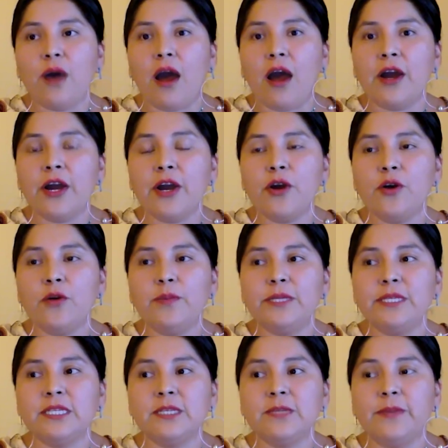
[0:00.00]
Our hope
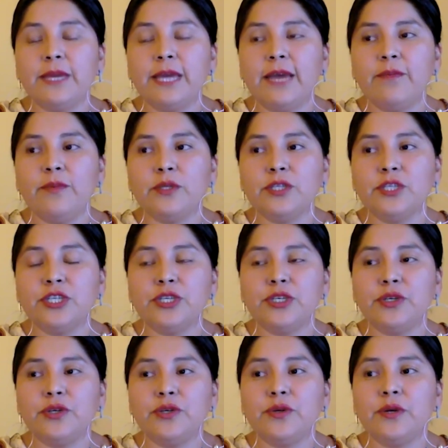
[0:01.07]
is to be able
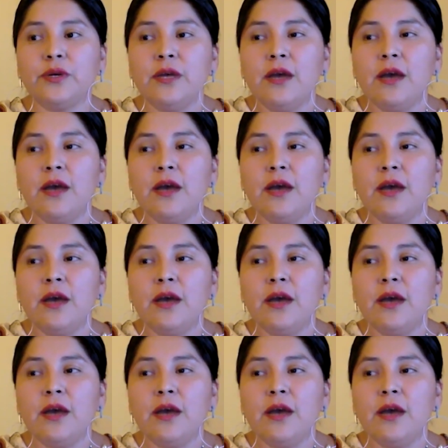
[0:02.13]
to